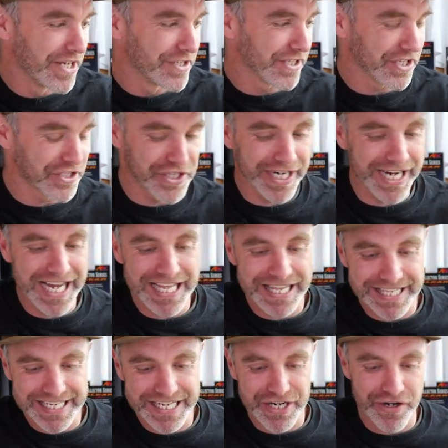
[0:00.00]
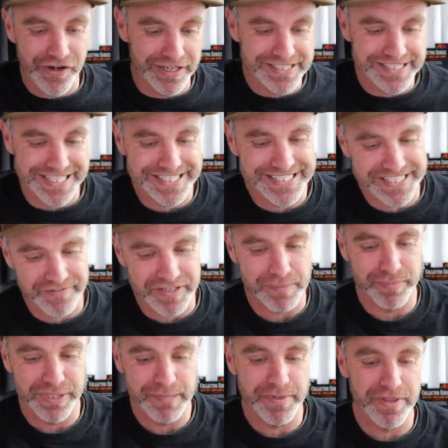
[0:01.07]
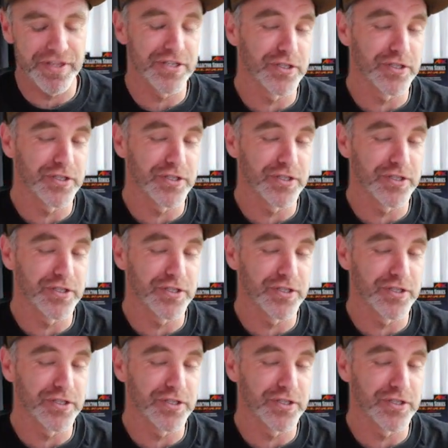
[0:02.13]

So let's check out the 1970 Plymouth